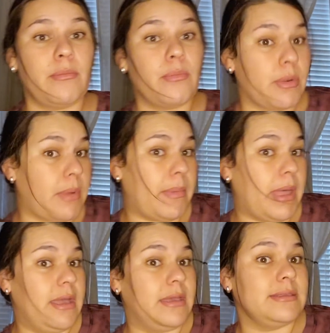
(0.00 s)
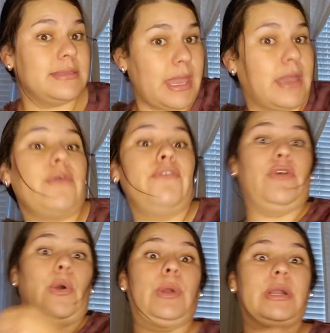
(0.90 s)
where my butt is like
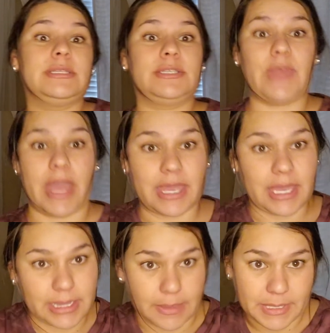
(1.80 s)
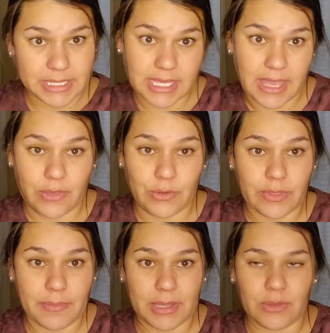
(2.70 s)
forward so that I can clip it together in
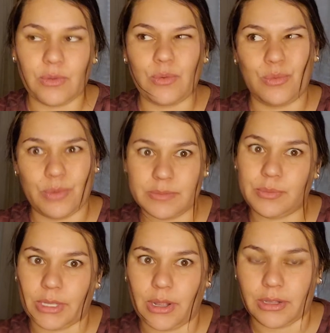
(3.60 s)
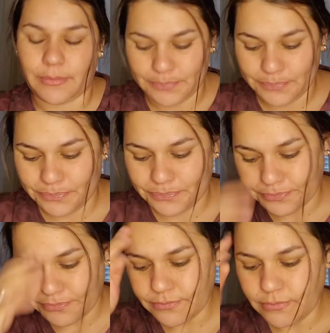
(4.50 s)
the middle was pretty hard.
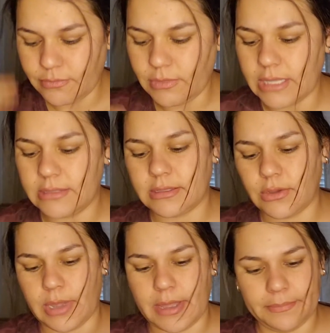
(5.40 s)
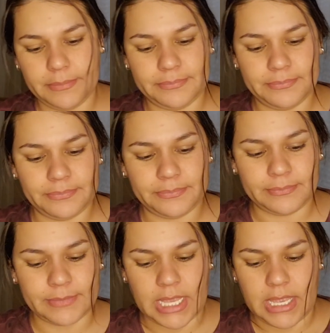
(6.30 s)
So
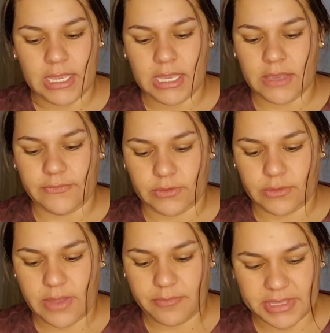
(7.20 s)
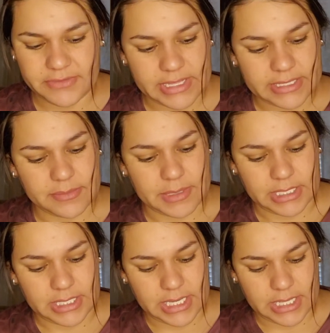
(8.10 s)
if you don't have much
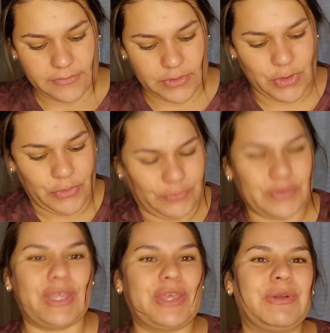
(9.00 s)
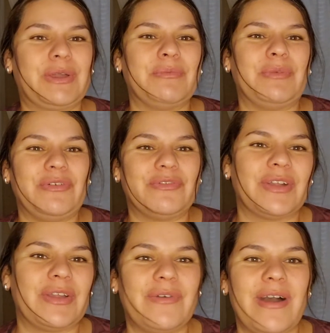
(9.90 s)
flexibility and if you don't feel like you can move
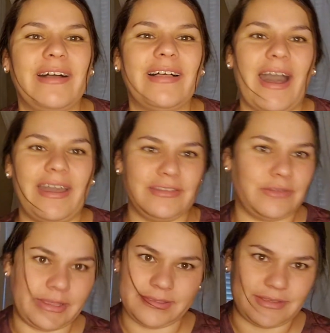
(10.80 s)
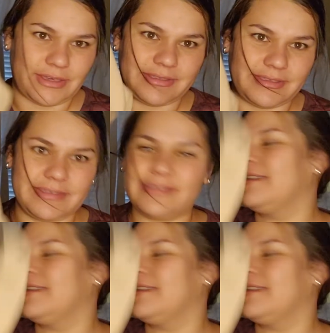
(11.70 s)
very well, I do not suggest this.